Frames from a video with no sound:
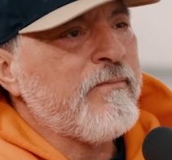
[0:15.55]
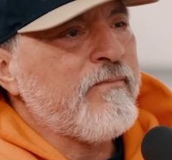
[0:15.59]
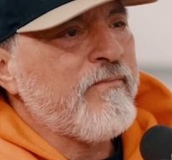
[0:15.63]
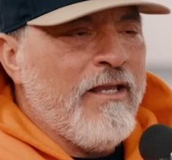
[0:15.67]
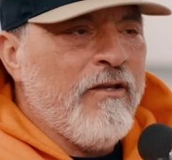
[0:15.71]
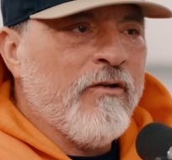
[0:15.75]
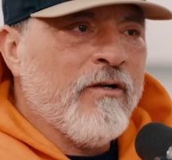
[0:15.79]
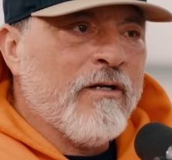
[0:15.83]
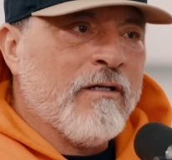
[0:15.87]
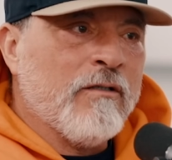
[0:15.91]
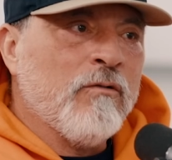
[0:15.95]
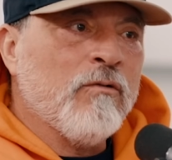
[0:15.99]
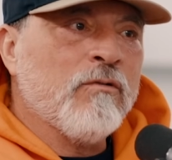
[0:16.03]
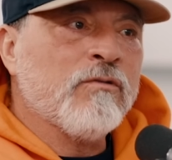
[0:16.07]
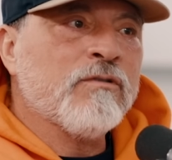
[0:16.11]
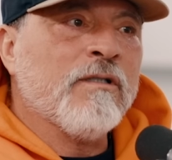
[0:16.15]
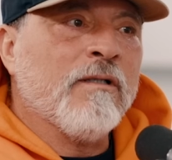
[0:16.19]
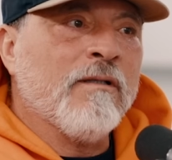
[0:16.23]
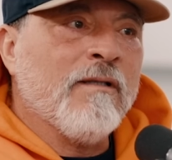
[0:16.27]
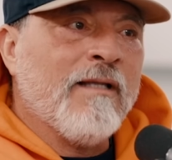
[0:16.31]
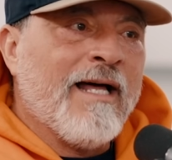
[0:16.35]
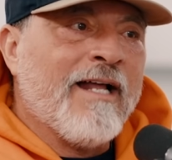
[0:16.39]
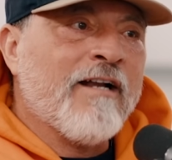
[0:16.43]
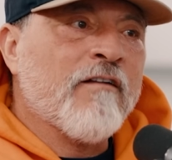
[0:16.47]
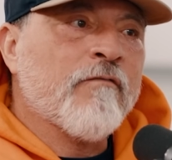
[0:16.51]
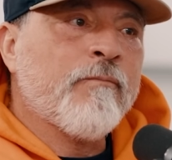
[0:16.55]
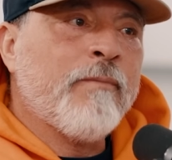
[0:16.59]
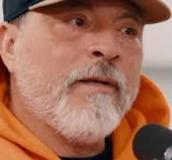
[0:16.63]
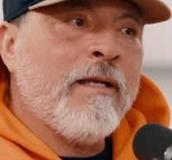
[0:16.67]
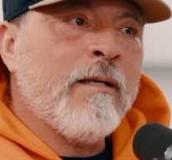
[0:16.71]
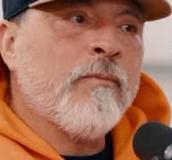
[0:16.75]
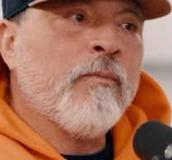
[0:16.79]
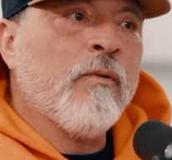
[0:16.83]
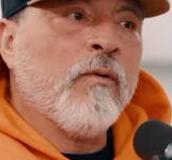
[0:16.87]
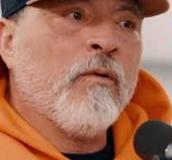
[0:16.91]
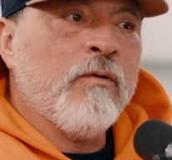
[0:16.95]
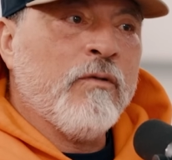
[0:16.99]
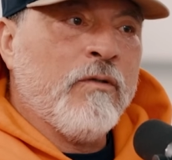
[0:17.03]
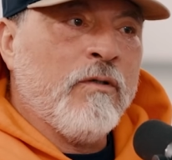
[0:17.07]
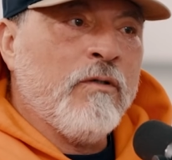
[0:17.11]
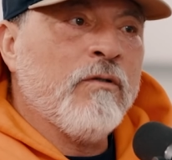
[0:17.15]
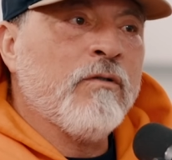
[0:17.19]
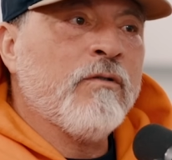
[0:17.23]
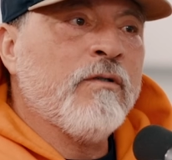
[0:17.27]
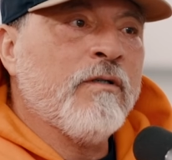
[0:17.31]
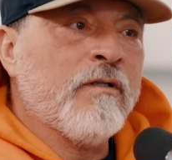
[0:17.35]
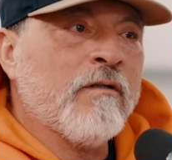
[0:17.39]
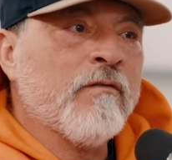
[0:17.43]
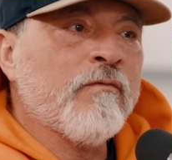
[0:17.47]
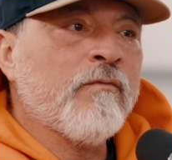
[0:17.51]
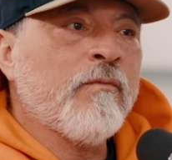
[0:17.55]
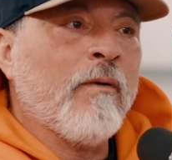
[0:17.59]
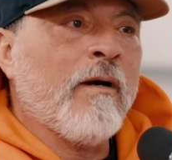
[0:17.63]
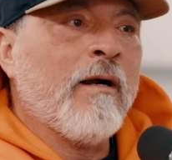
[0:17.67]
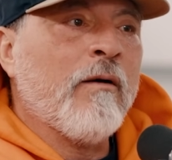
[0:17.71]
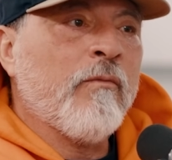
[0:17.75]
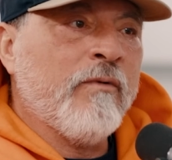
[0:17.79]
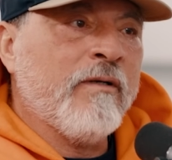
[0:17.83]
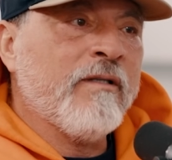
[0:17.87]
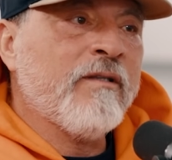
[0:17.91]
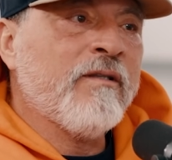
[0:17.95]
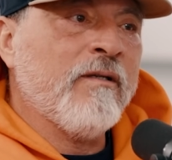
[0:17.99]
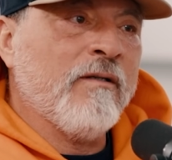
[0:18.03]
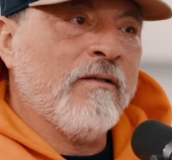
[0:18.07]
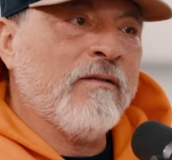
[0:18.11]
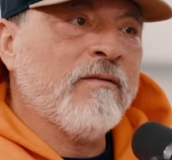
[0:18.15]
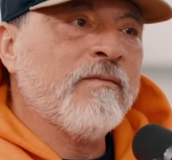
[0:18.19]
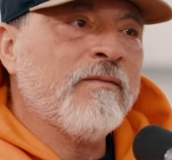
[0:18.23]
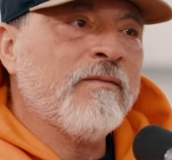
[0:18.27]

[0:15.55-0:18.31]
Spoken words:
You're going to lose a lot of people you could have brought with you.